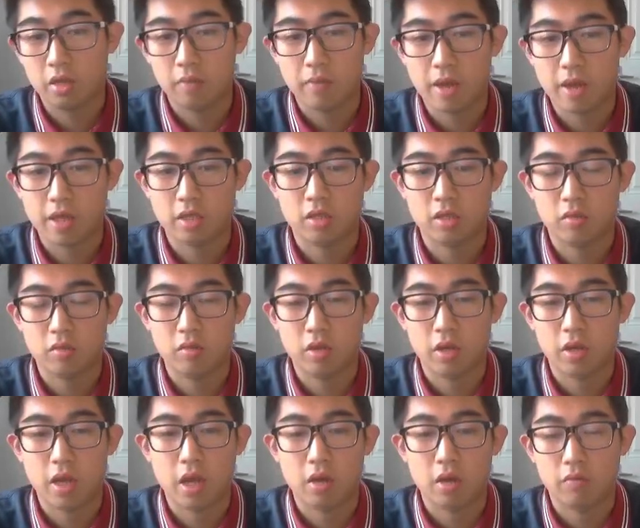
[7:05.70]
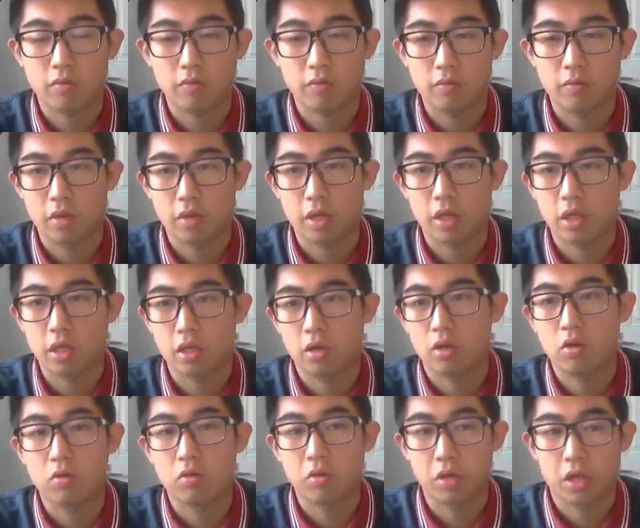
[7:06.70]
the best one out of like the
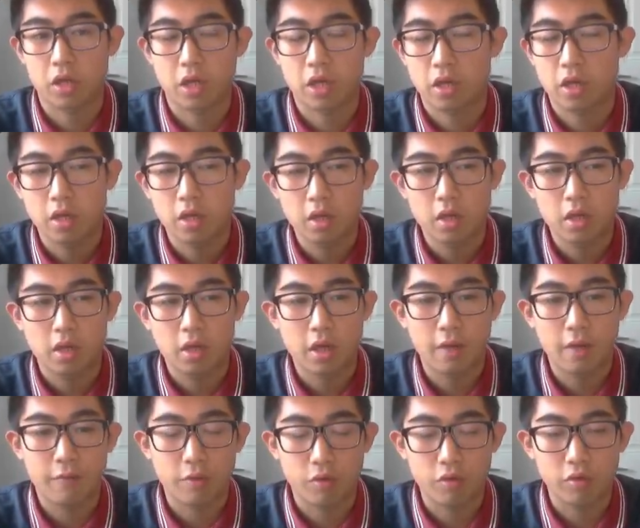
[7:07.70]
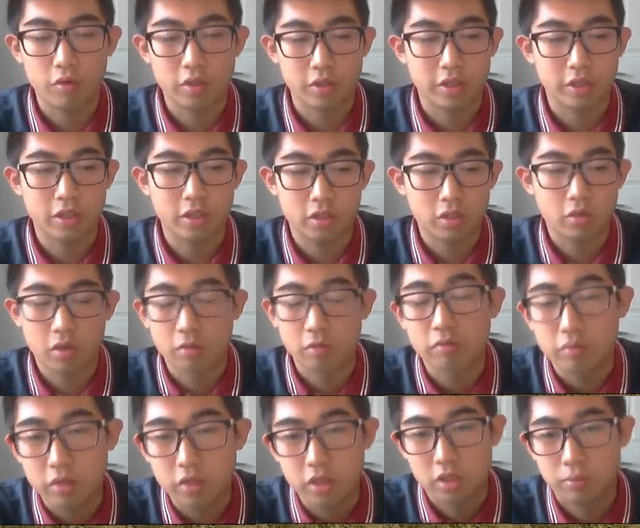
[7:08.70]
whole entire live recording session. No,
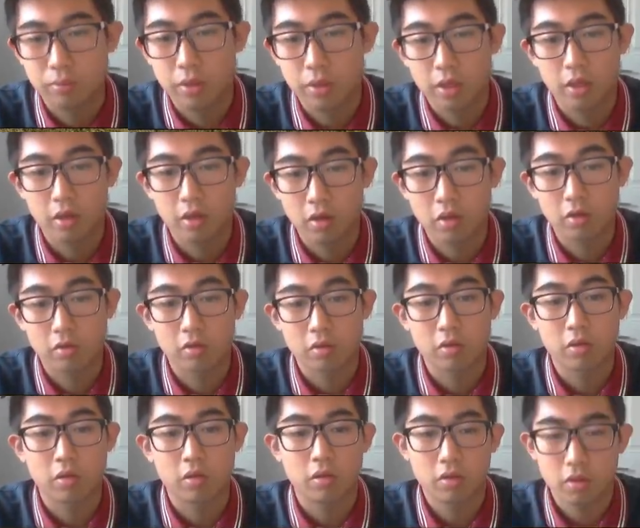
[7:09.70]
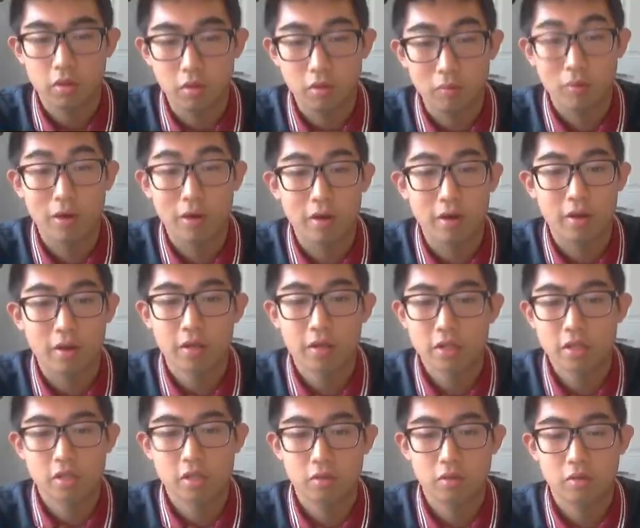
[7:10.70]
I'm just putting on the one I
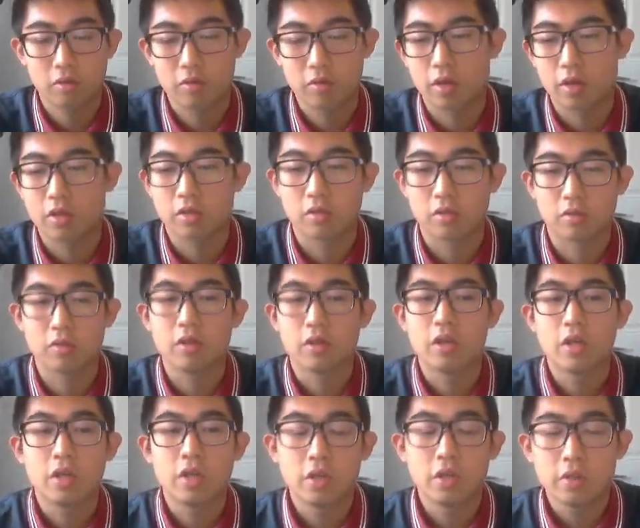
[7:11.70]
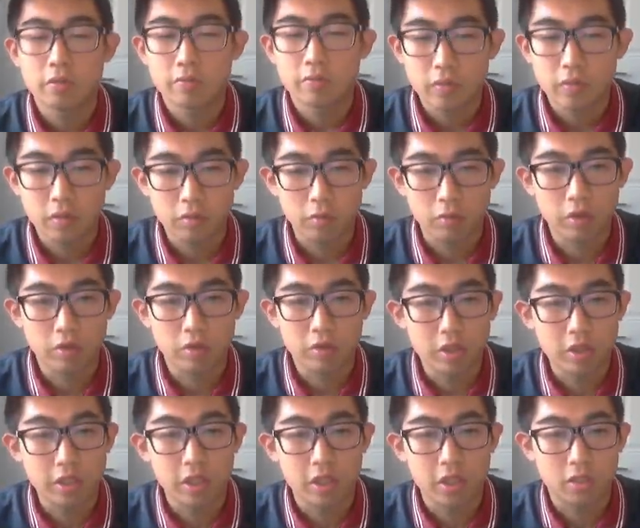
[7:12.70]
just do it. So what you
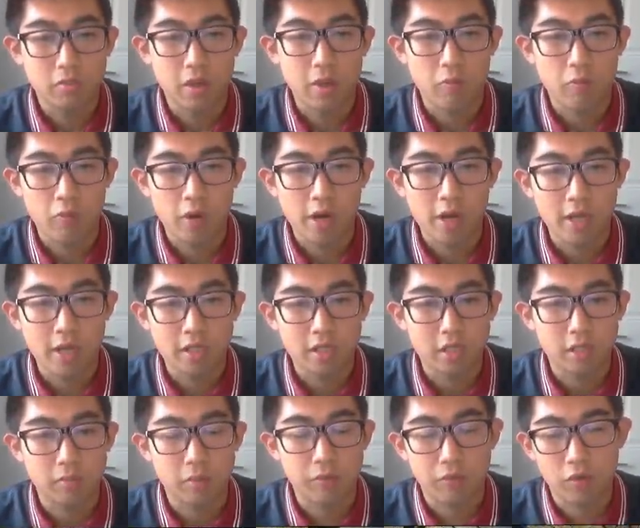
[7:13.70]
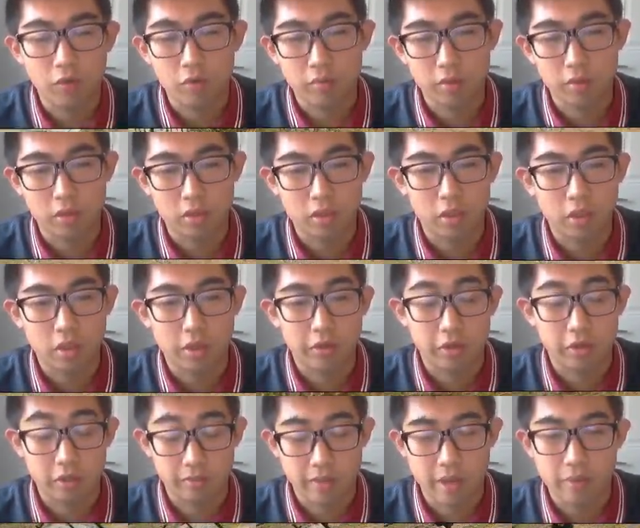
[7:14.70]
see is my realistic performance on
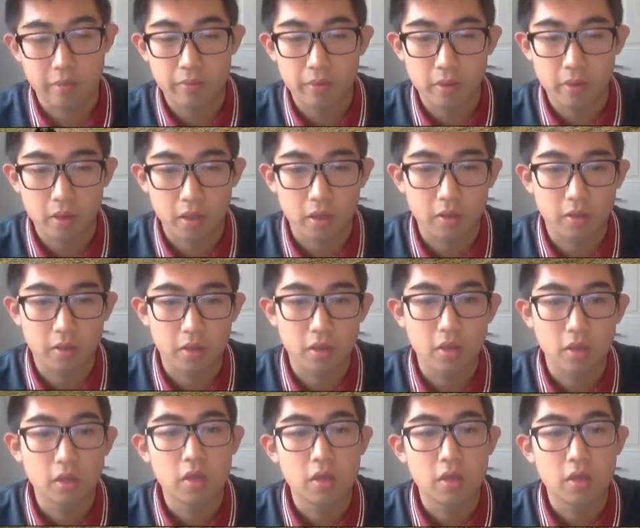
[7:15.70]
this map, and